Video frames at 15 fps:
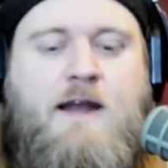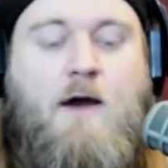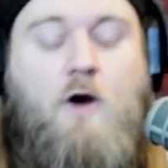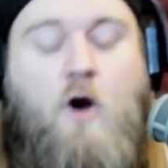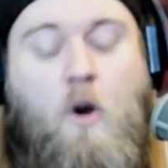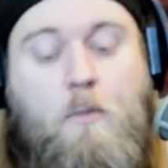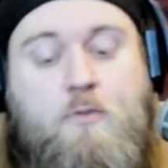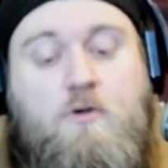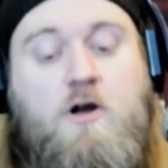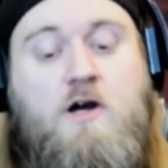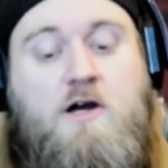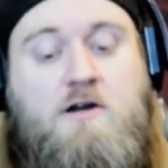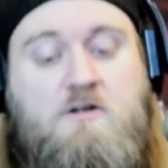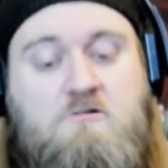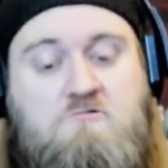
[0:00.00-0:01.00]
now
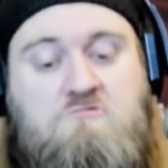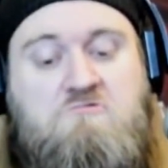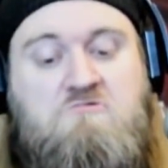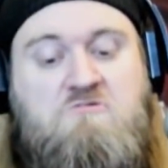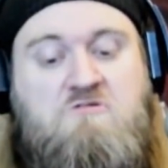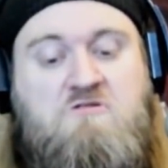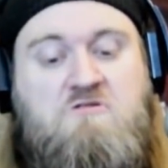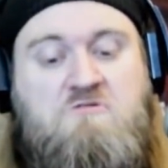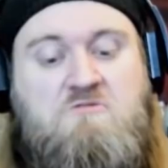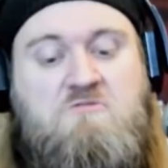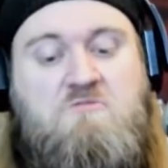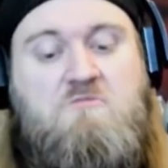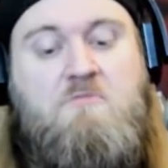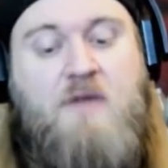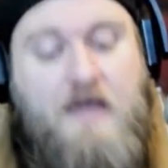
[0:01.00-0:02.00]
Oprah
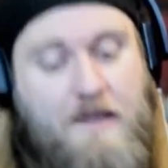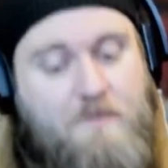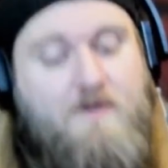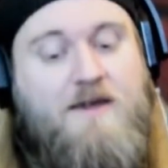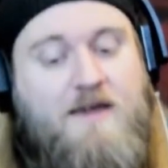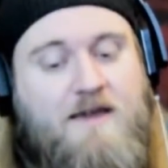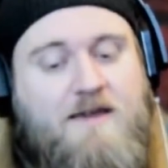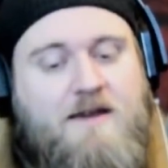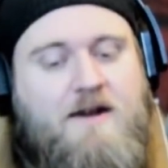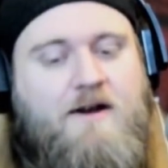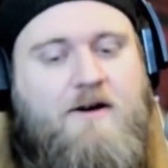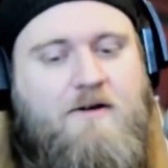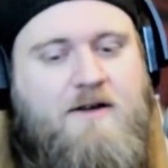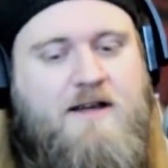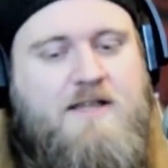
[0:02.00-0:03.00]
maybe you
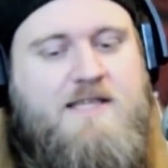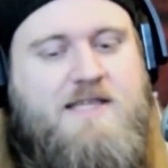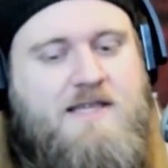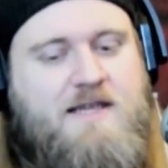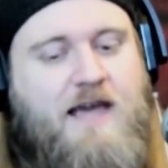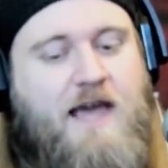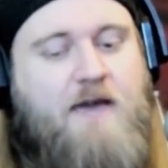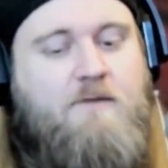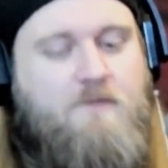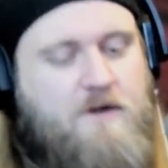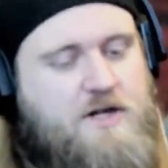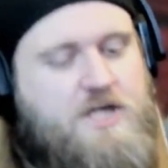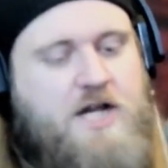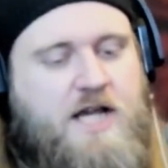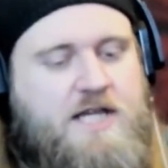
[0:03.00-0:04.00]
know because hey we're
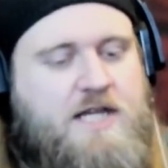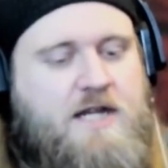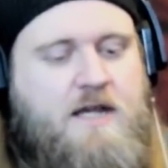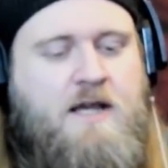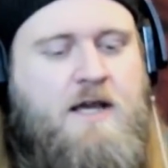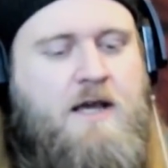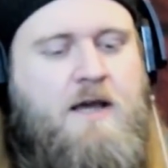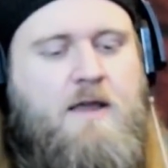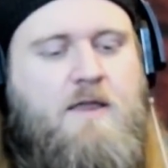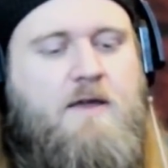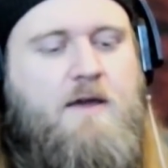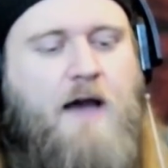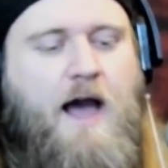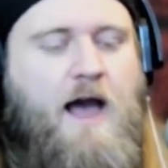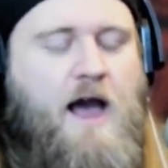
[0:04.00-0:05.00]
just
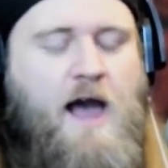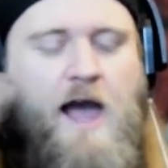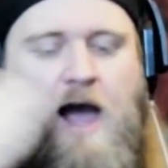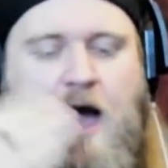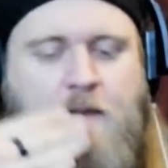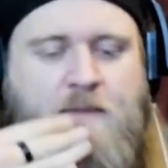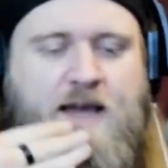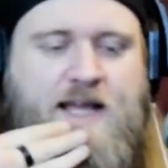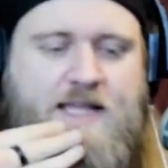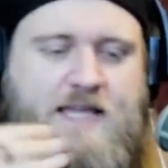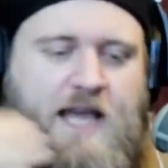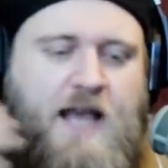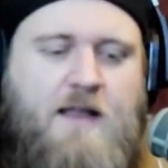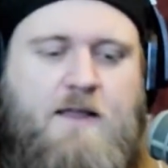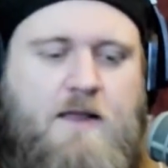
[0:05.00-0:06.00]
the, I, I
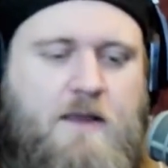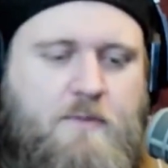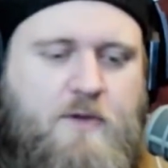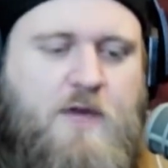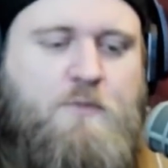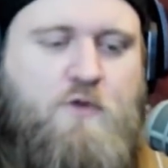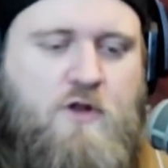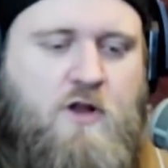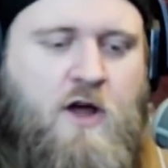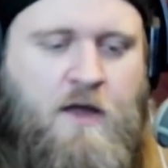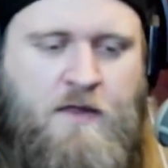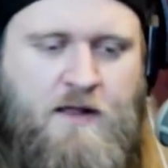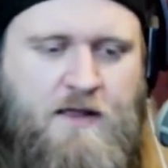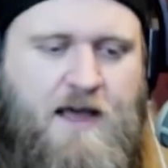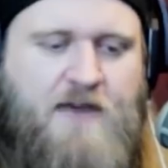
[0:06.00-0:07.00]
maintain that the people
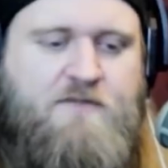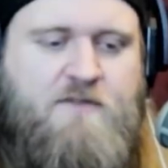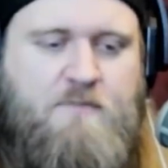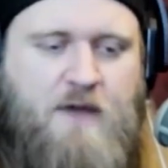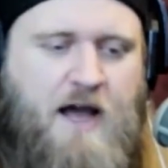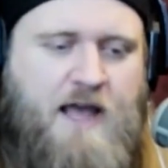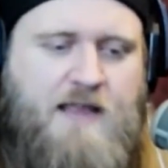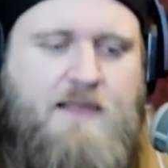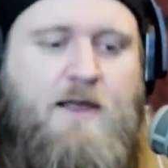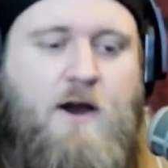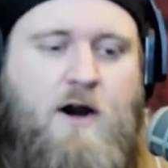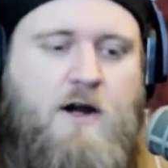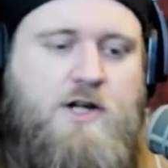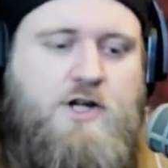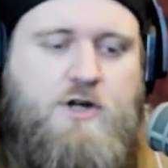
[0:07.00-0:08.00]
on the left by and
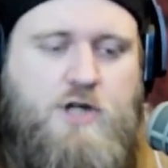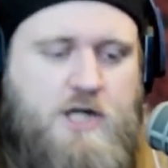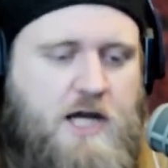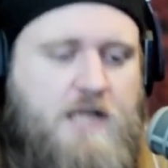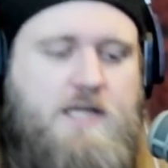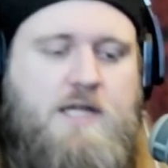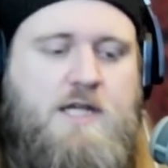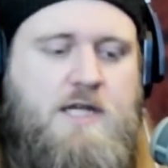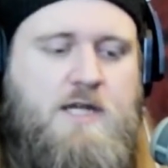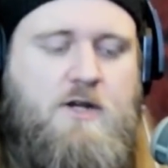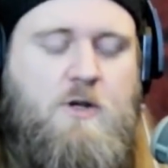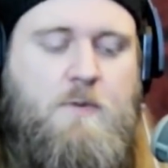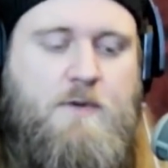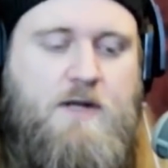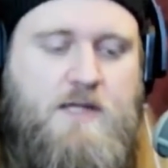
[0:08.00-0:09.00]
large are just as
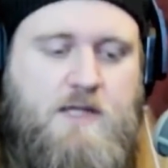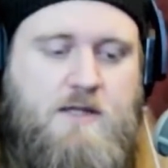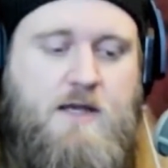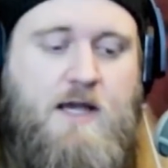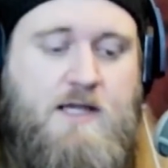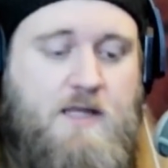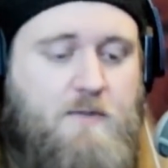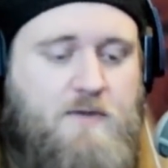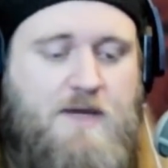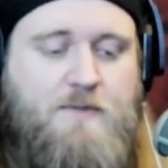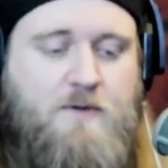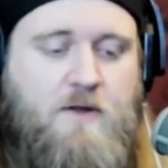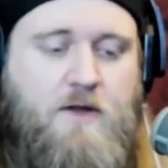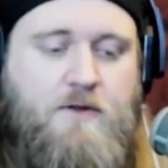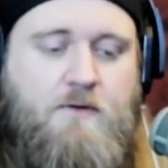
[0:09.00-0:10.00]
stupid as, as the
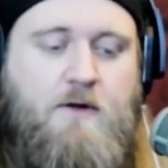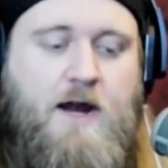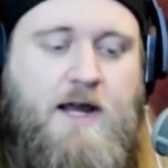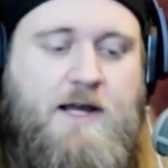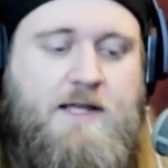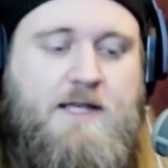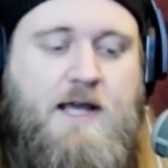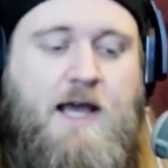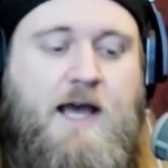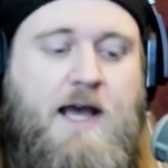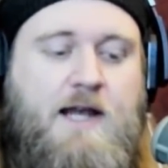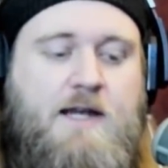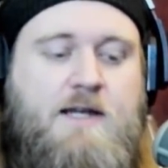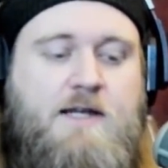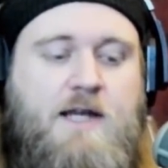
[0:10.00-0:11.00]
people on the right
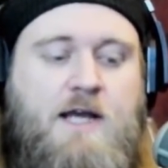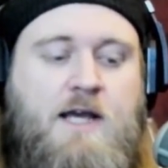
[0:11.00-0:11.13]
and